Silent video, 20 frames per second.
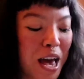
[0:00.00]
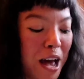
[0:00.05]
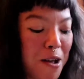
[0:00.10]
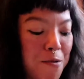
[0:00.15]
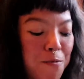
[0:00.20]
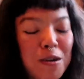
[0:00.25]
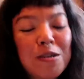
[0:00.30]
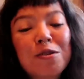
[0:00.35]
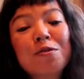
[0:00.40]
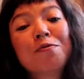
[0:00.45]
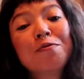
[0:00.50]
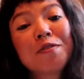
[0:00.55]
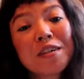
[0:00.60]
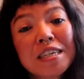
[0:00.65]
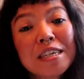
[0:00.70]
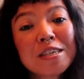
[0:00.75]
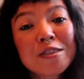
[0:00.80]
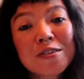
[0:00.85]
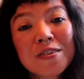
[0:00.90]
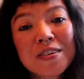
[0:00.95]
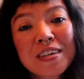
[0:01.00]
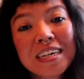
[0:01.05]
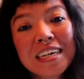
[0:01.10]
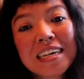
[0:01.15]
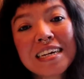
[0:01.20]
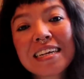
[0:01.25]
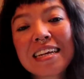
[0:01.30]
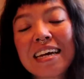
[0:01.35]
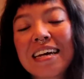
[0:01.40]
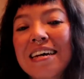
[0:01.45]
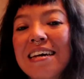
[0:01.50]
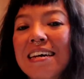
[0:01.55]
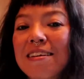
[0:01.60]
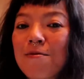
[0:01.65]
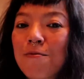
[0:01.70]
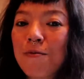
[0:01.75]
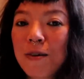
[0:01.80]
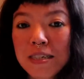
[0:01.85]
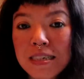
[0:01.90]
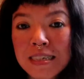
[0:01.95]
and what you're really doing it
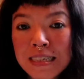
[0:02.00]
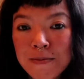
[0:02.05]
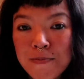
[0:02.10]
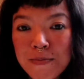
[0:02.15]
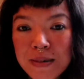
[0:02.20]
and what is the